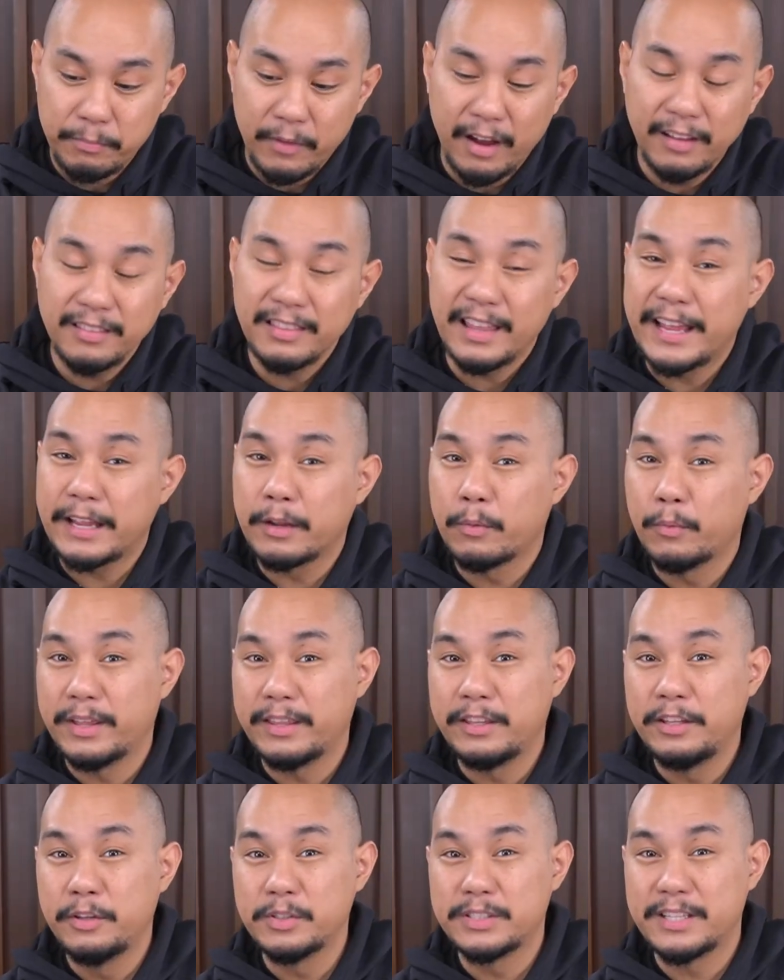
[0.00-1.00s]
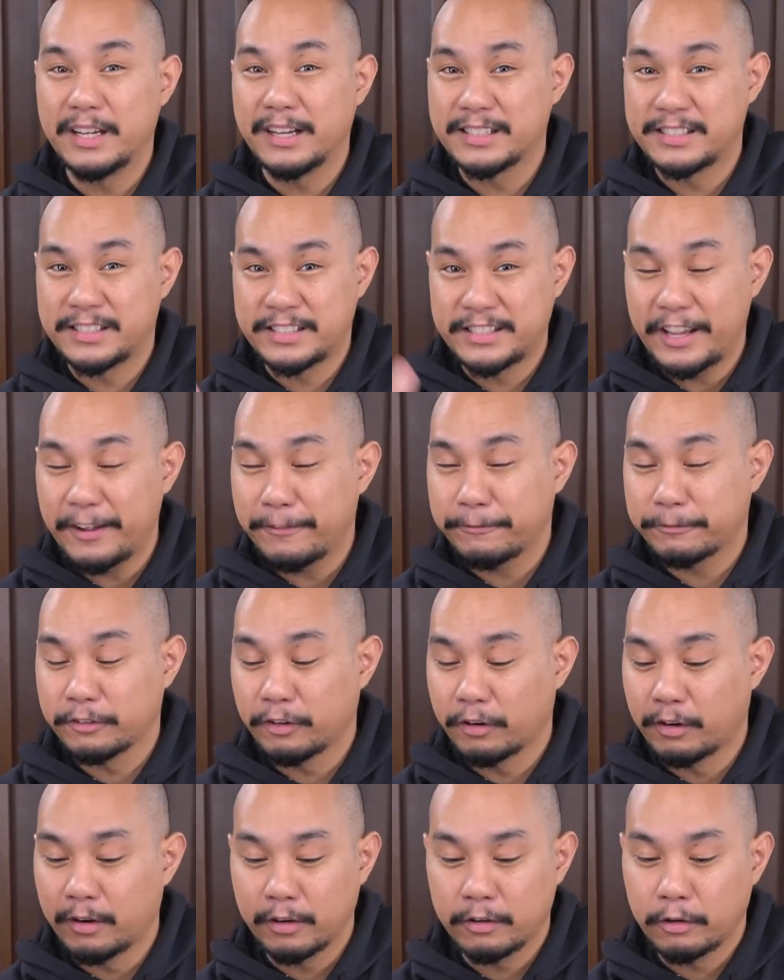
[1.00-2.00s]
Unlike with using a sift
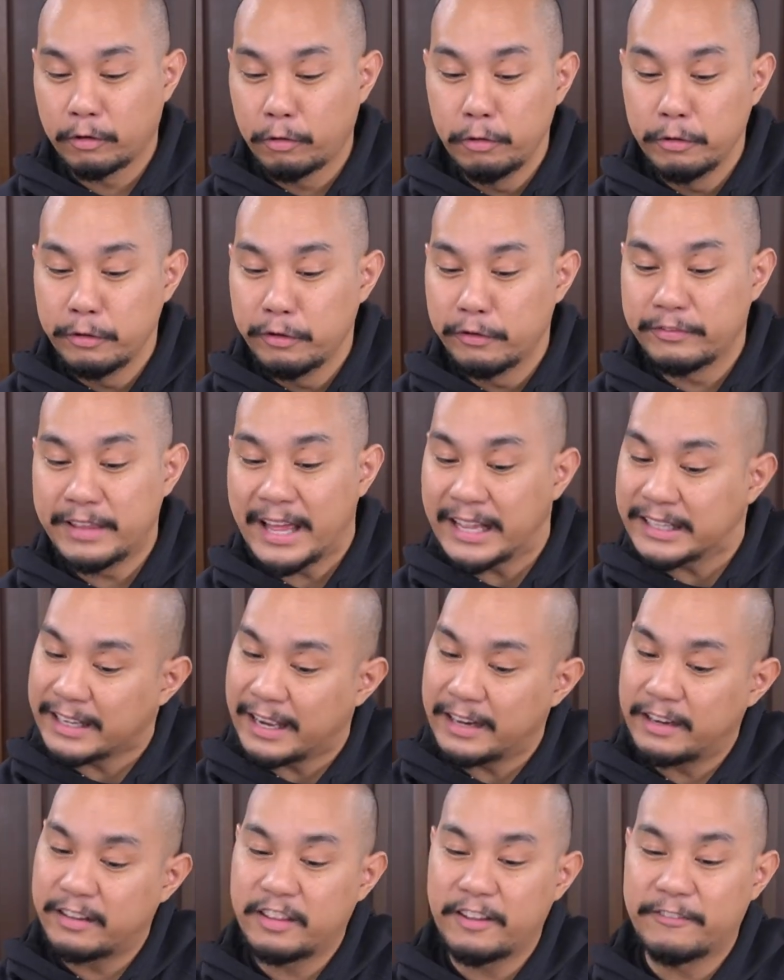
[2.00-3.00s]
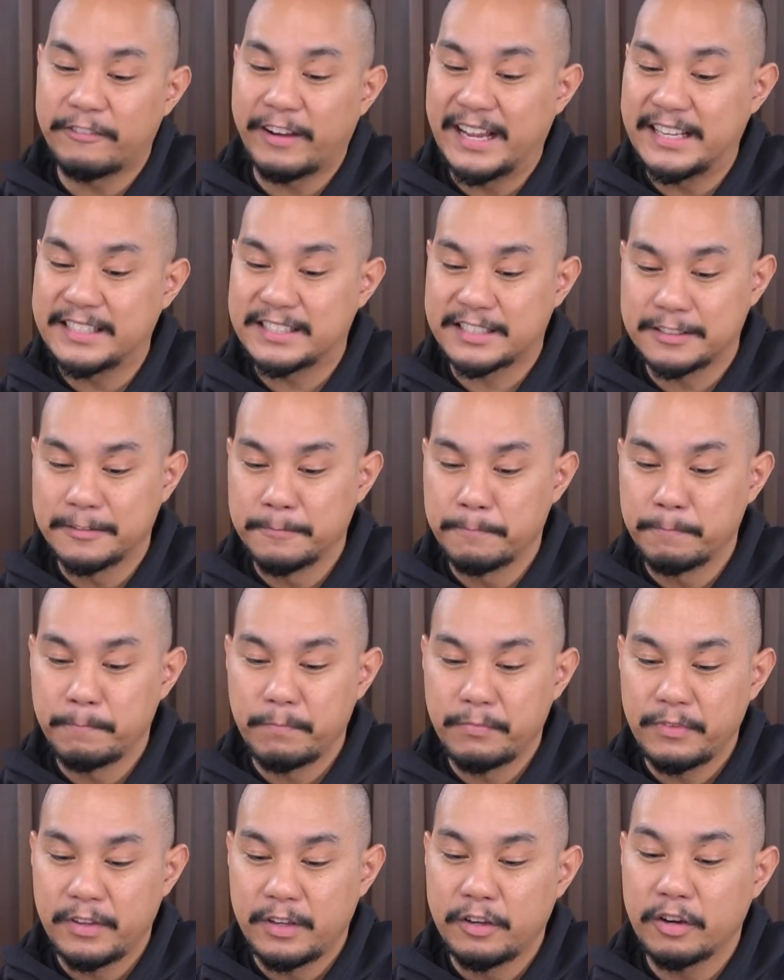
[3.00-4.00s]
or a Cruve, that kind of device,
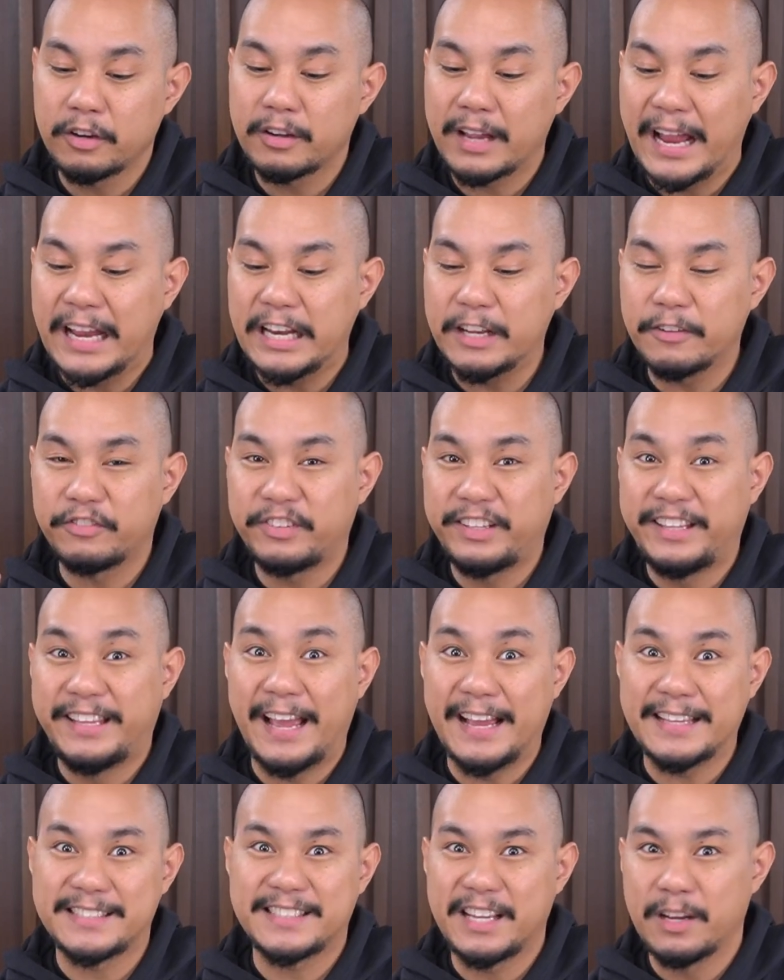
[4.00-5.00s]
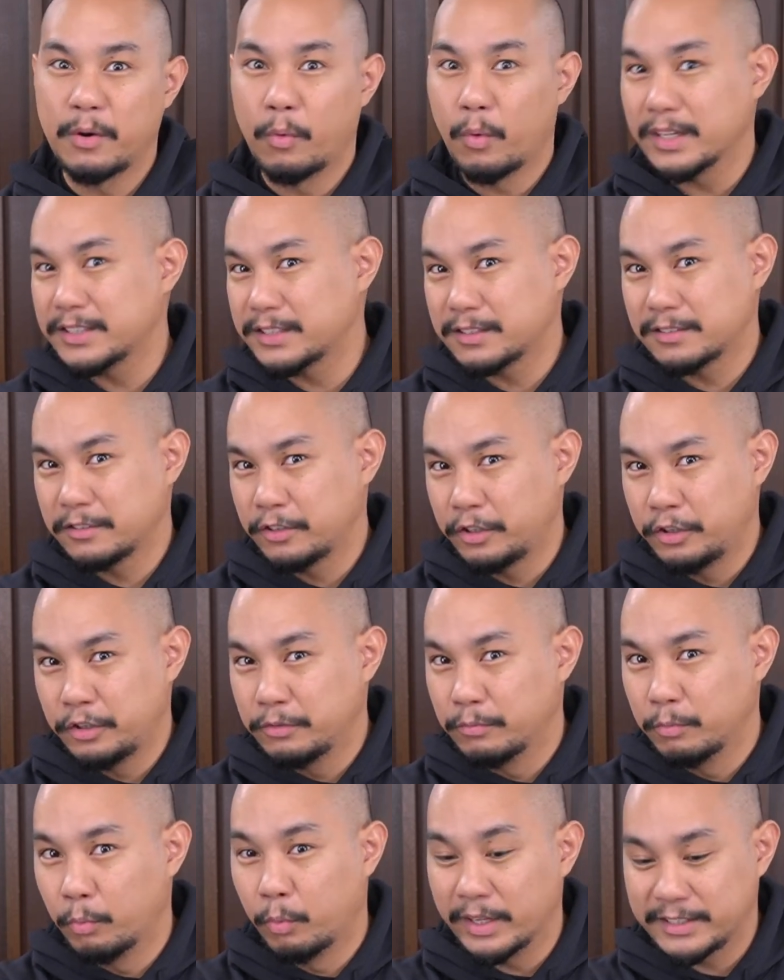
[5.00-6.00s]
you're kind of guessing
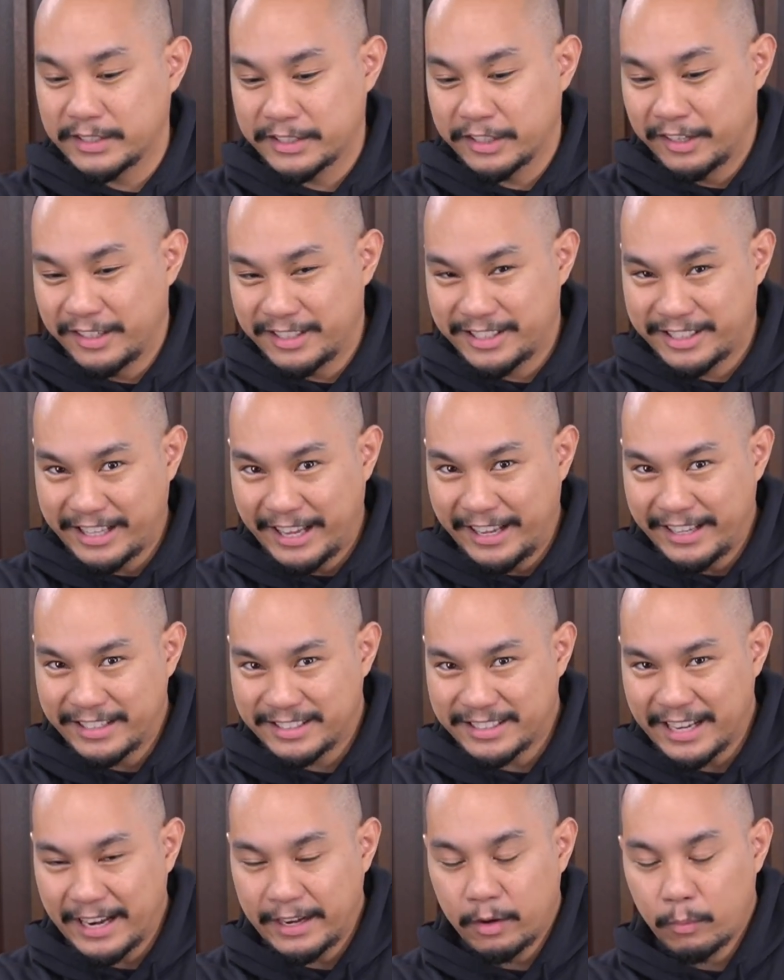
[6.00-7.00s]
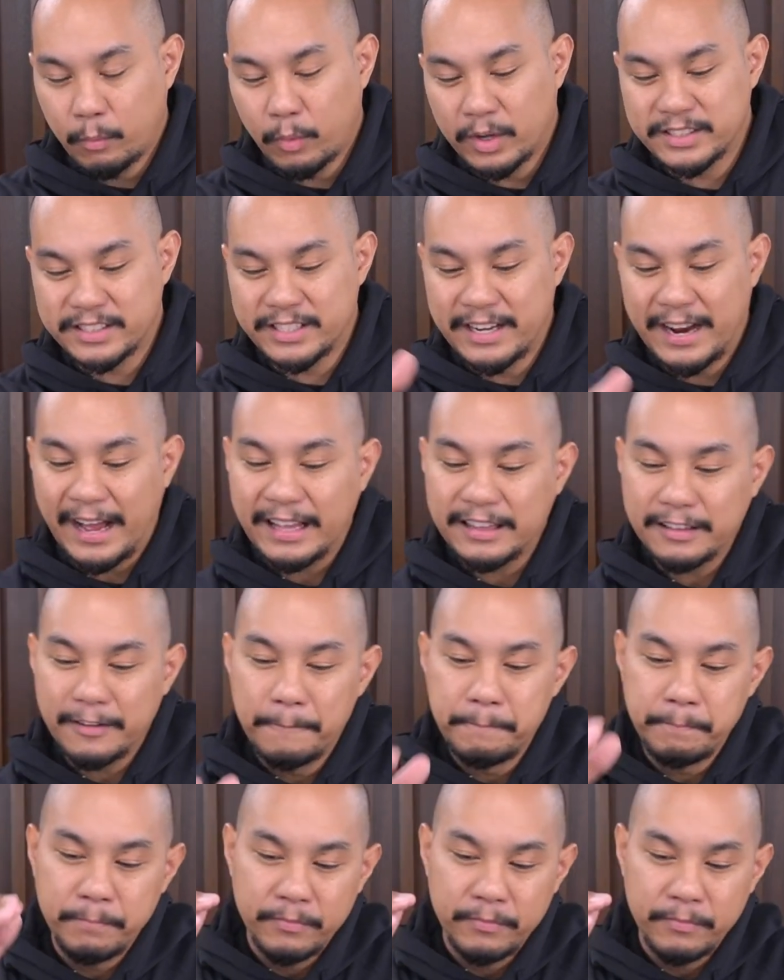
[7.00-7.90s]
what's gonna stay inside and what's not.